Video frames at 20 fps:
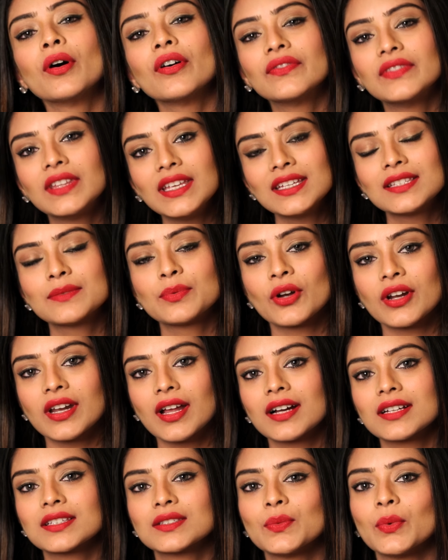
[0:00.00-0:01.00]
of these
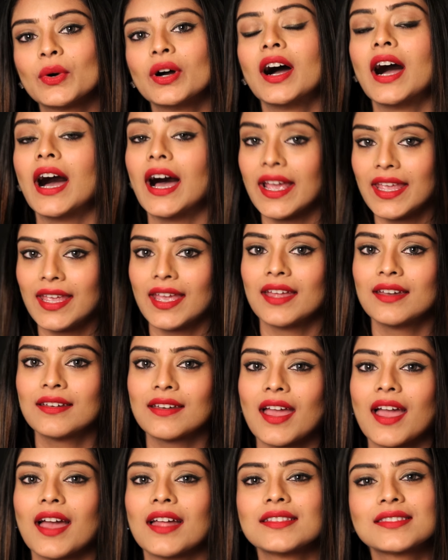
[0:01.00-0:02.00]
products were
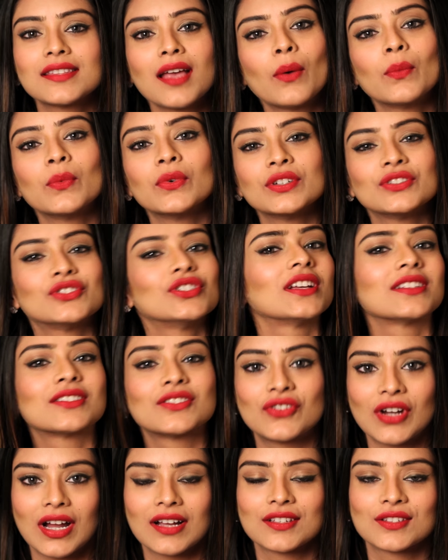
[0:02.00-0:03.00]
high-end and some were
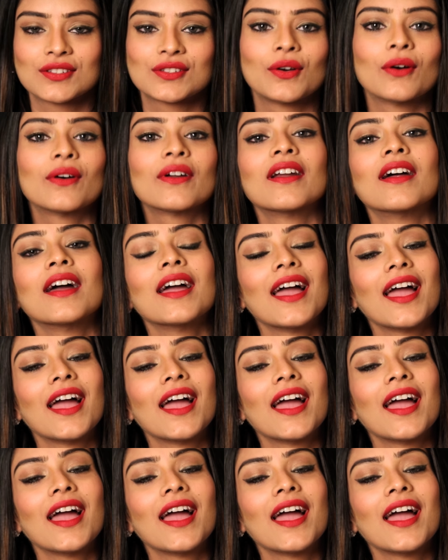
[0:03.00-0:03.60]
just drugstore.